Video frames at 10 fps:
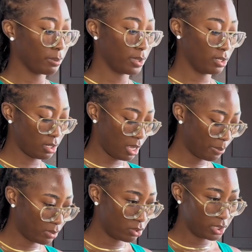But
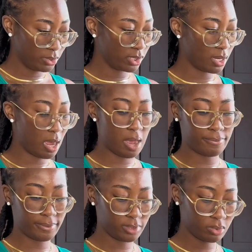I'm only using half
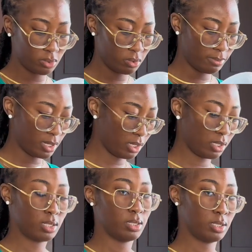of the cucumber.
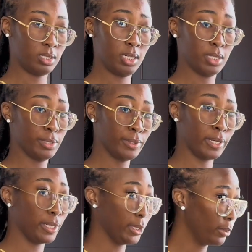You know,
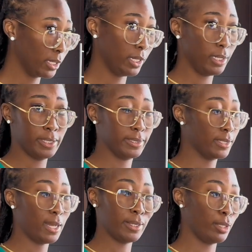gluttony is
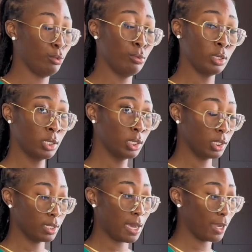not cute.
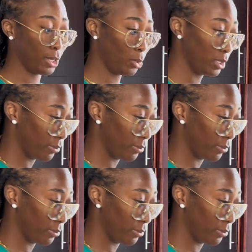I know it's